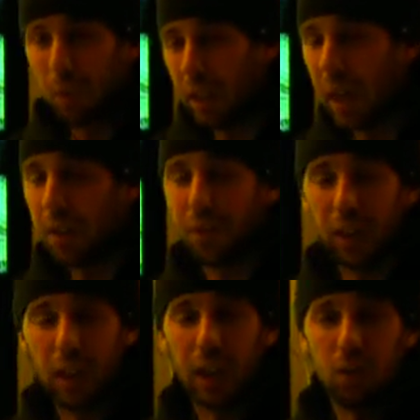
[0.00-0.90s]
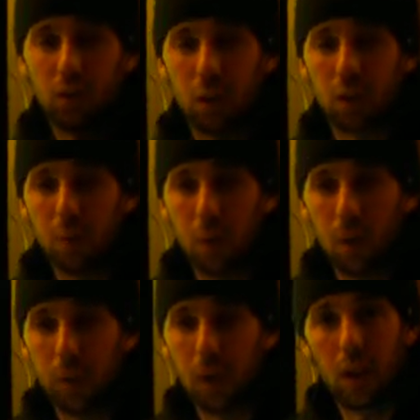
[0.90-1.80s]
Really hadn't felt like I struck the
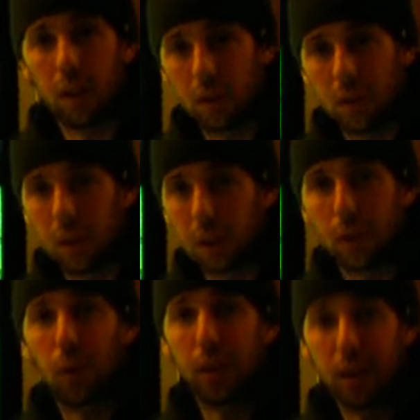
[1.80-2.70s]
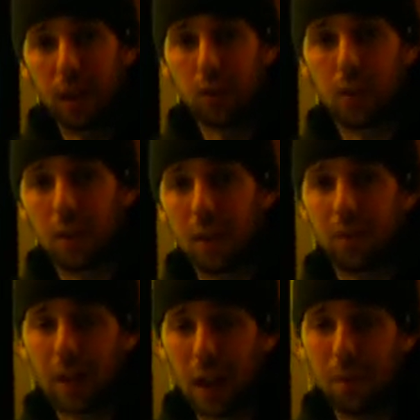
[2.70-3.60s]
ball with all the authority that I should have,